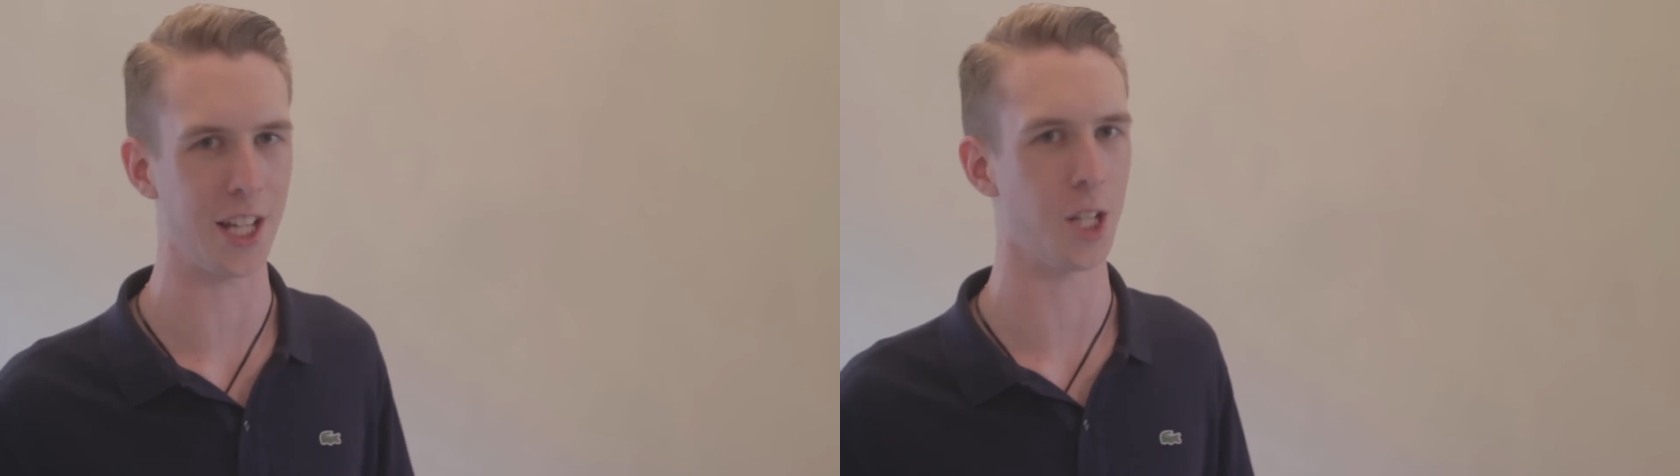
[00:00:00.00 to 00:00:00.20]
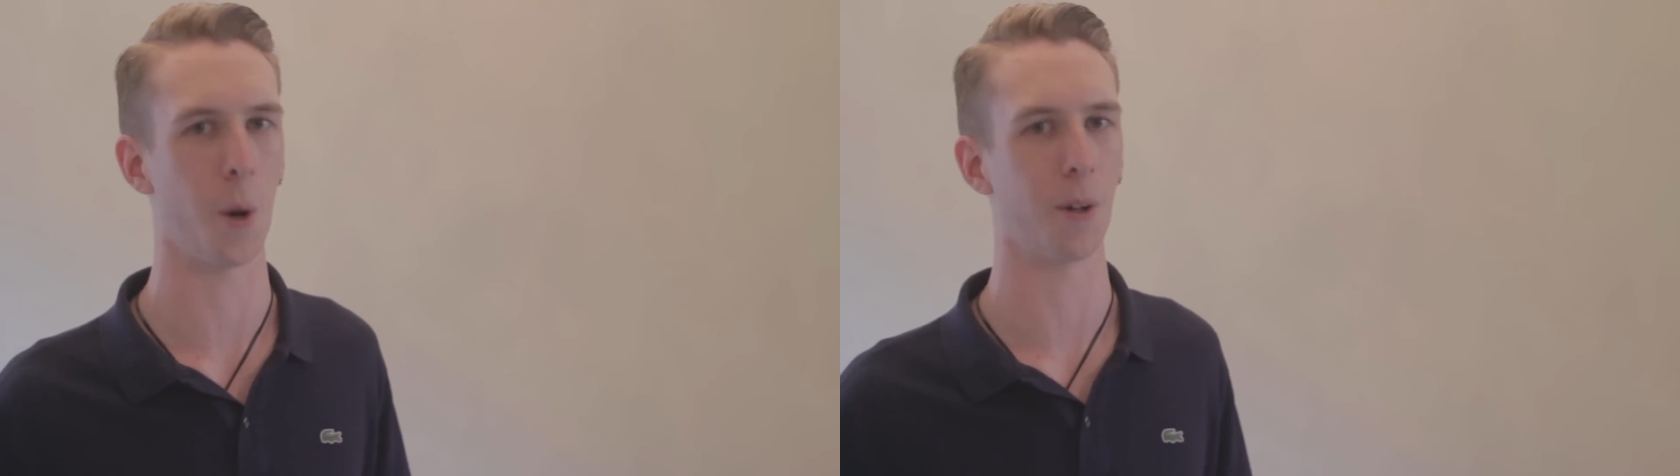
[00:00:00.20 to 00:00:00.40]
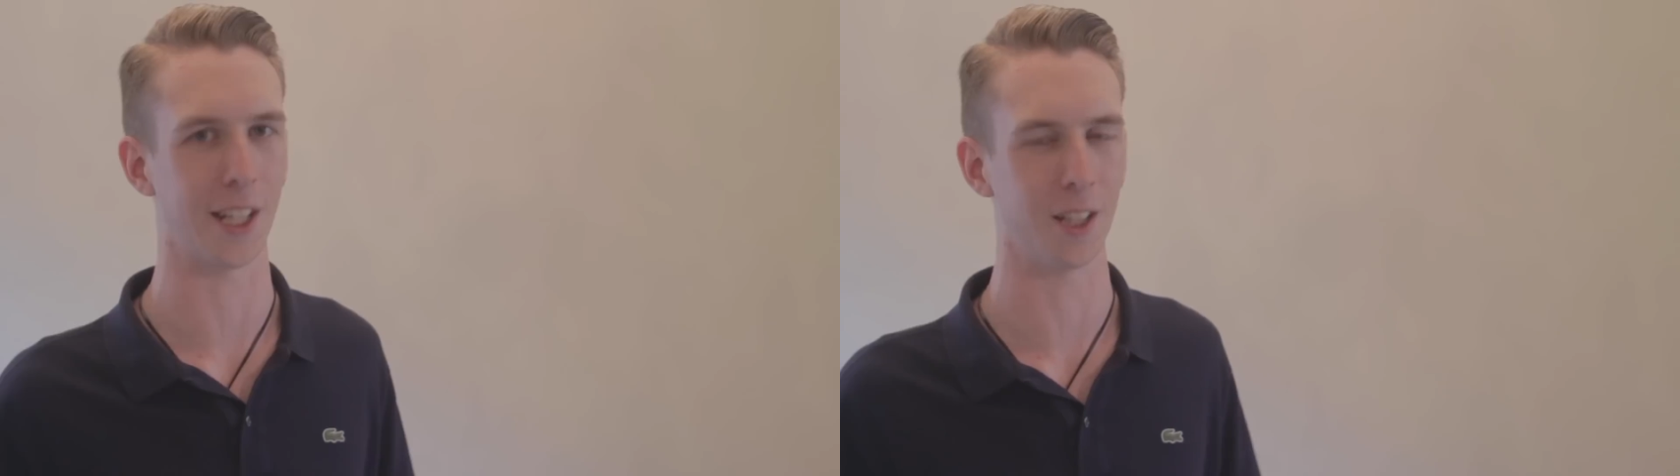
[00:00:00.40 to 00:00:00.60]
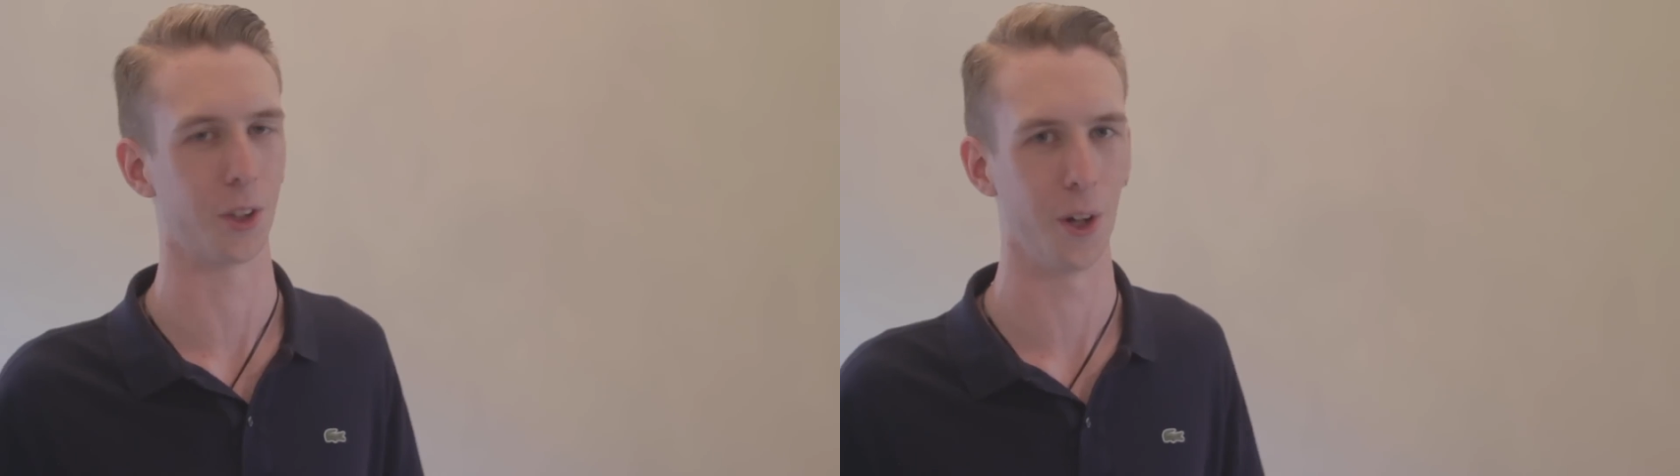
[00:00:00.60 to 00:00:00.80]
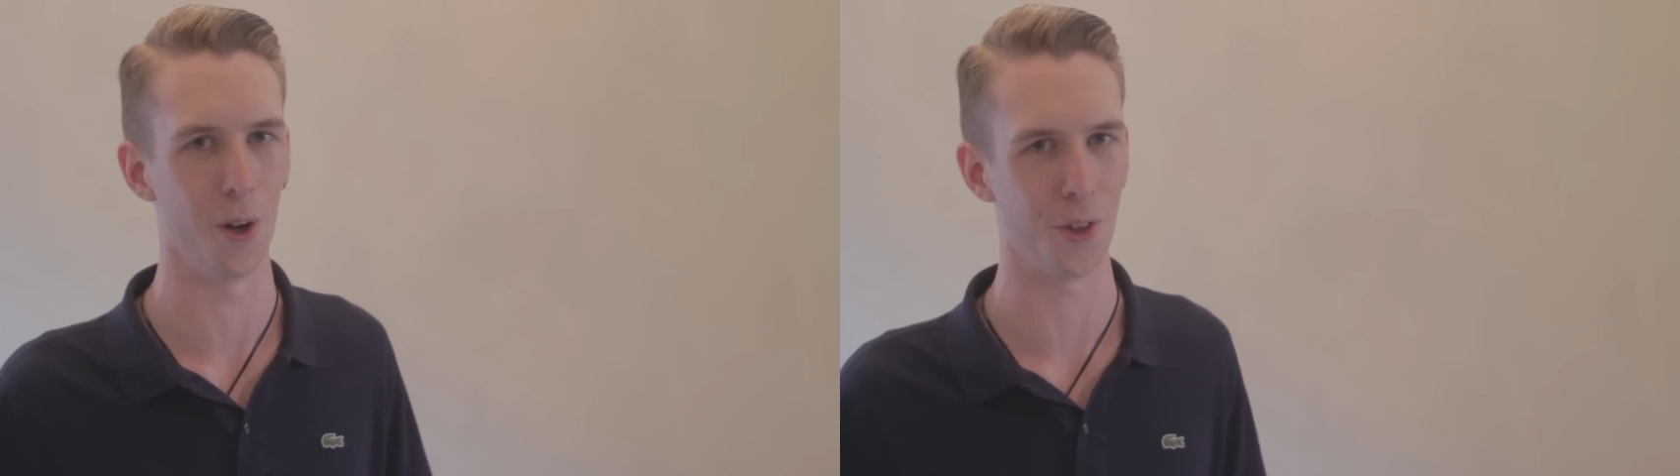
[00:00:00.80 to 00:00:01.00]
10-year-old little
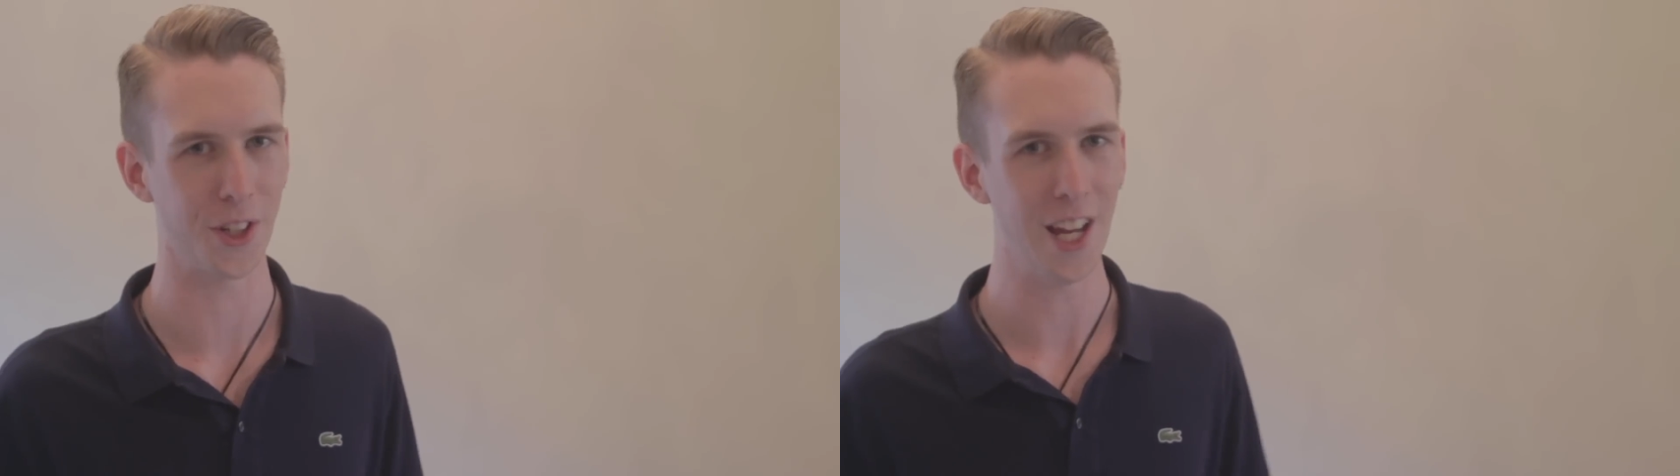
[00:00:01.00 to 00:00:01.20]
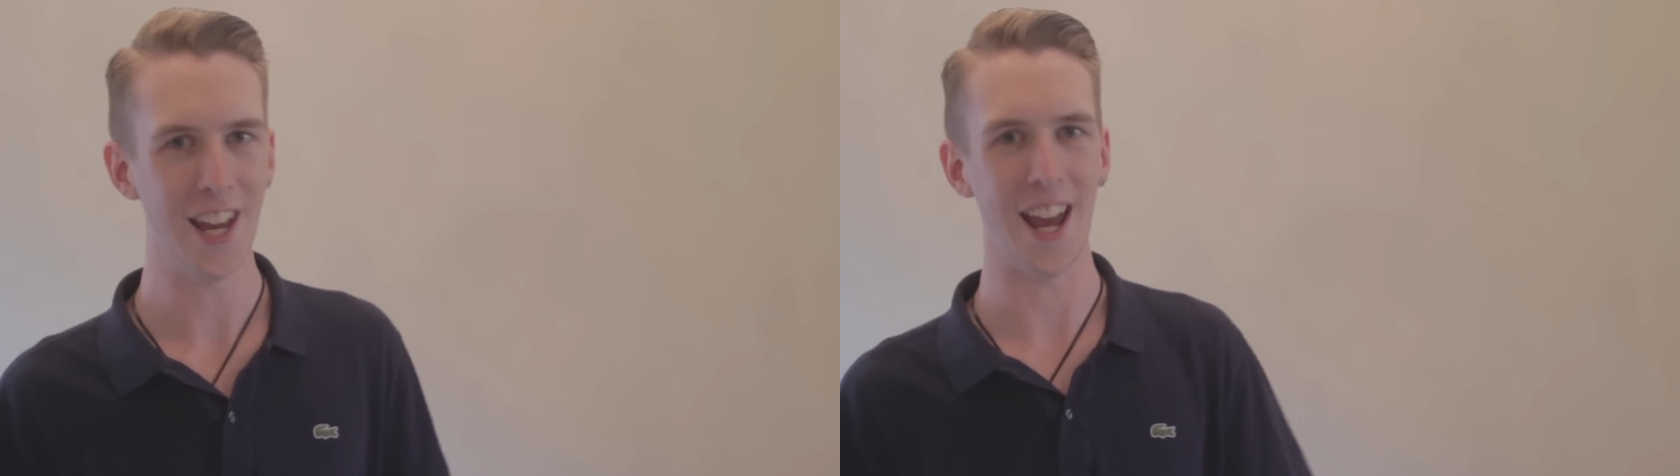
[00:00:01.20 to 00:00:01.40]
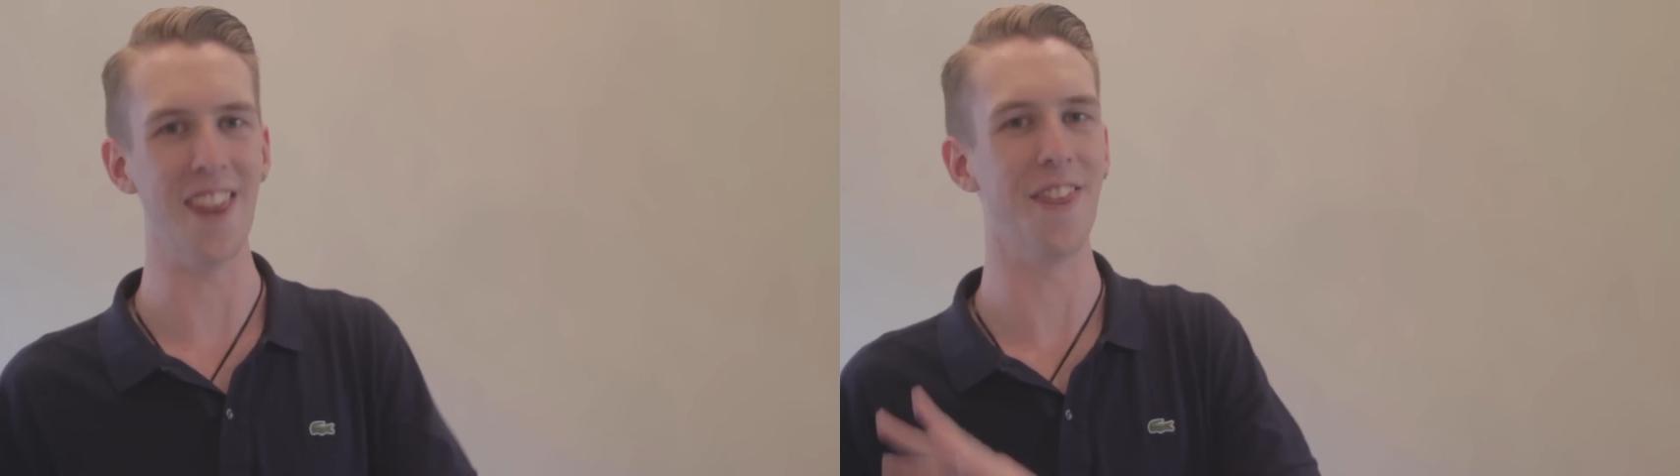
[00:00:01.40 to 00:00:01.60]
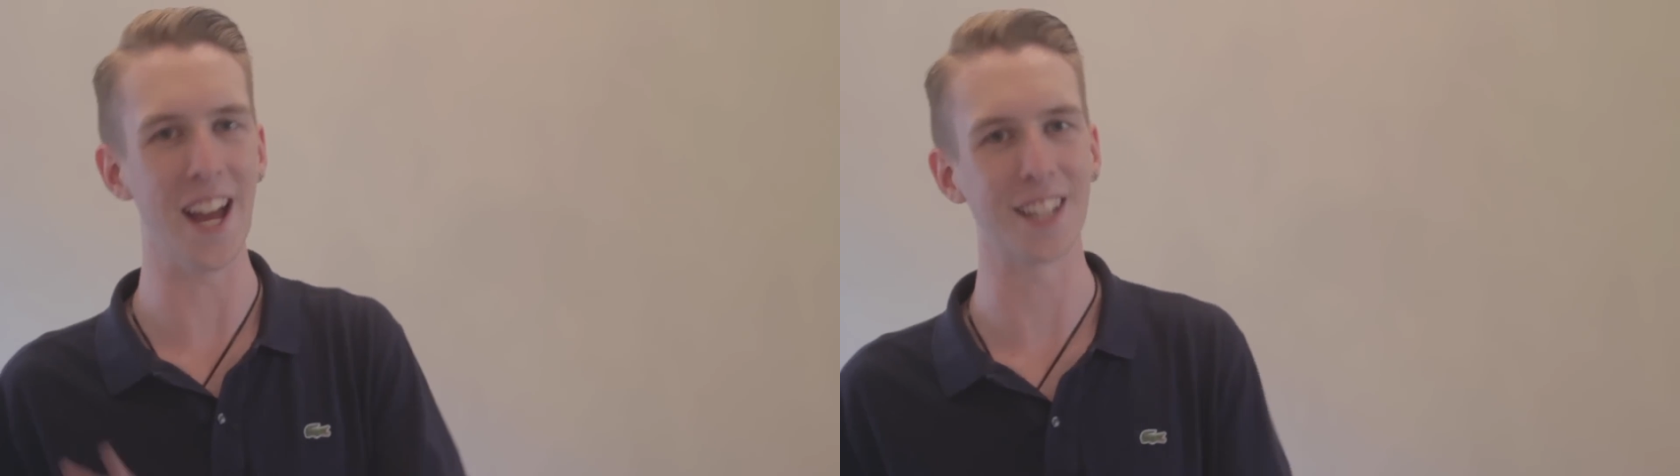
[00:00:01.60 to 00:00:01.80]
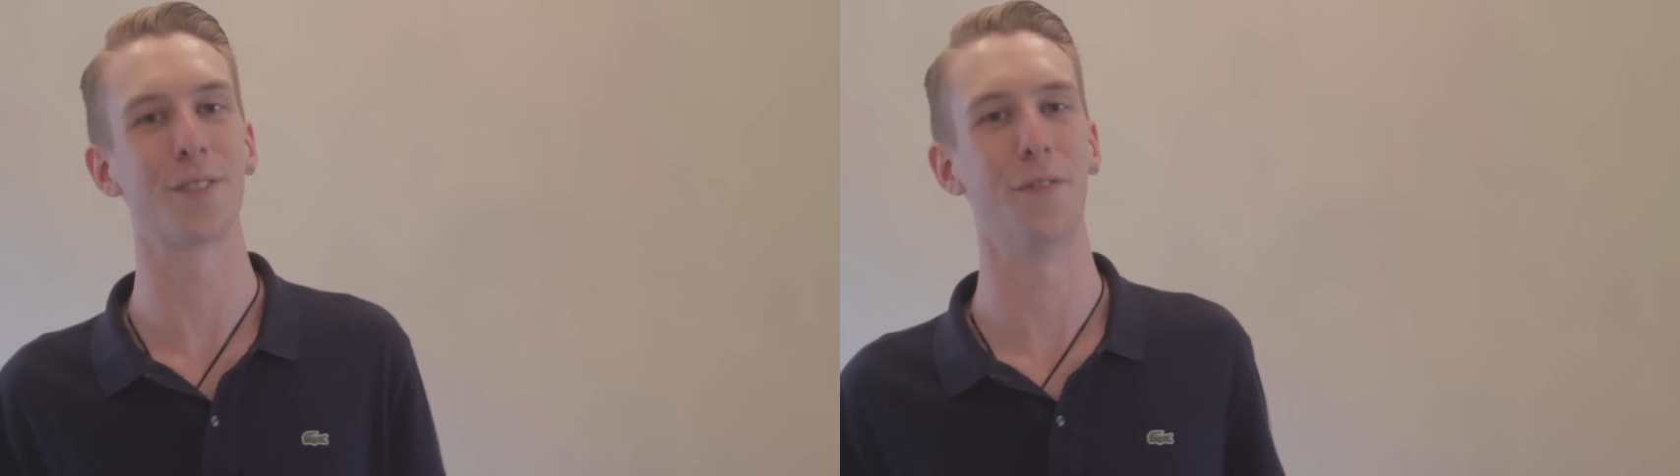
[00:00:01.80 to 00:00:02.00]
girls, and
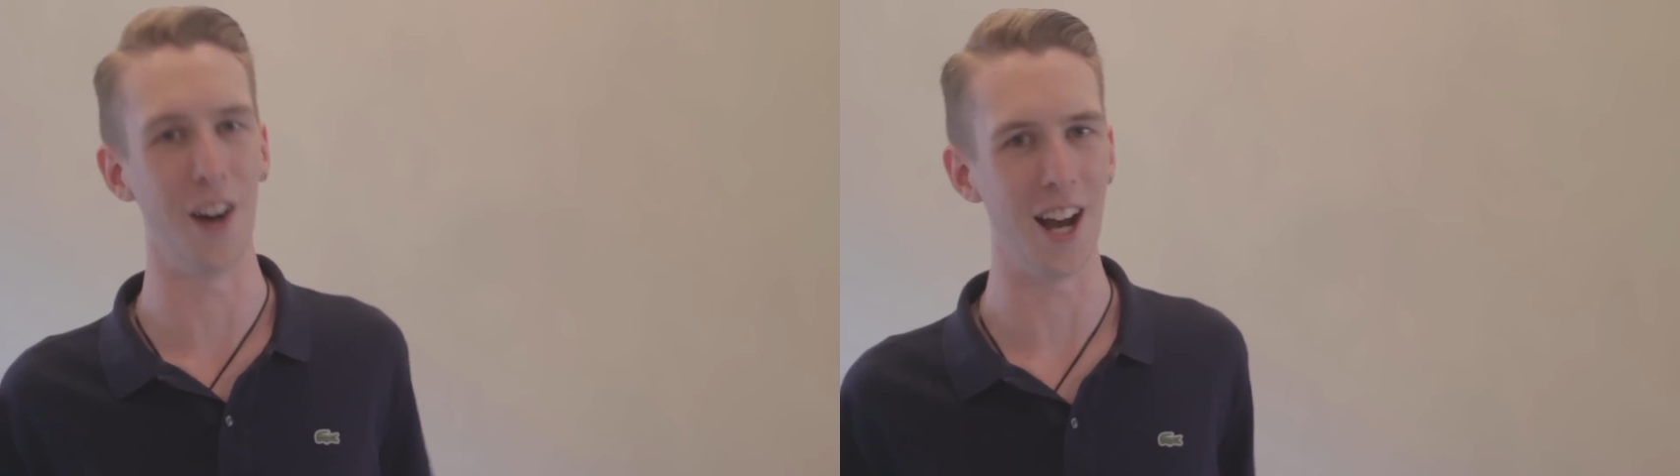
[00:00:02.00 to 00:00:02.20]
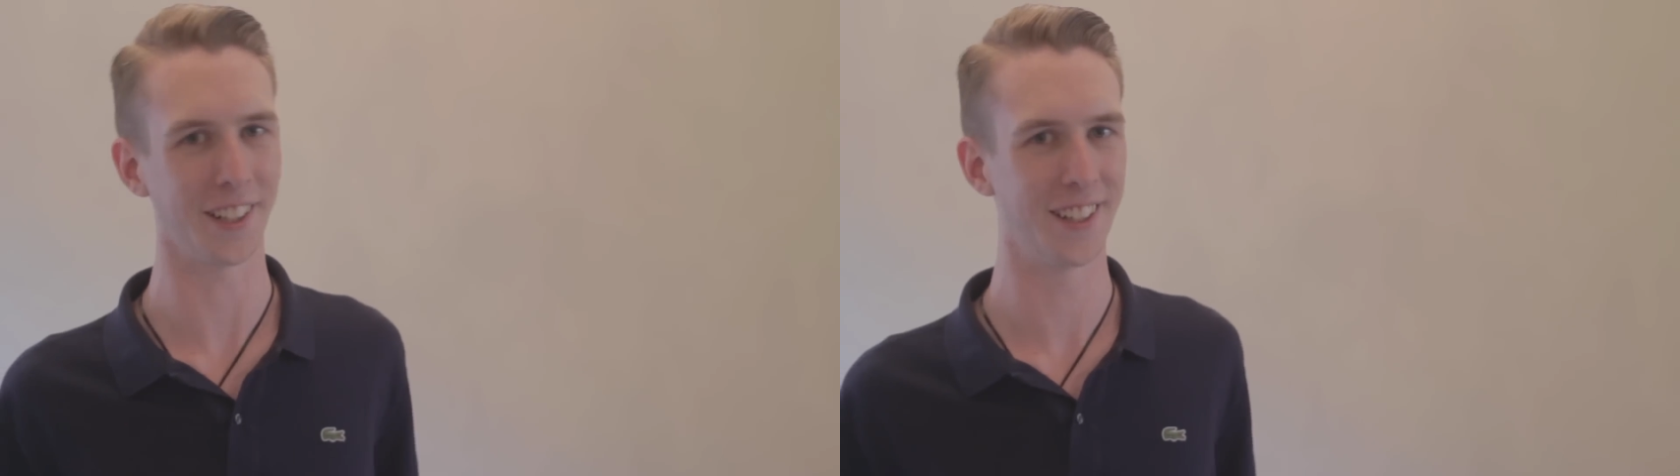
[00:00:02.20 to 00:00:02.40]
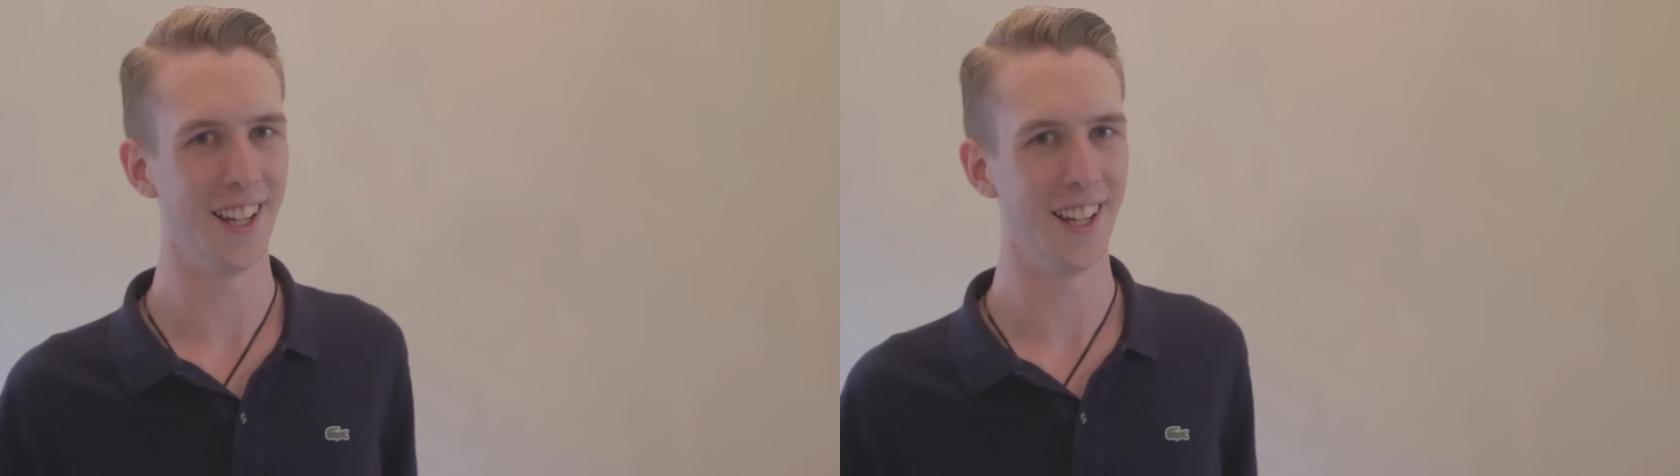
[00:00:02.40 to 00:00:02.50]
that's fun.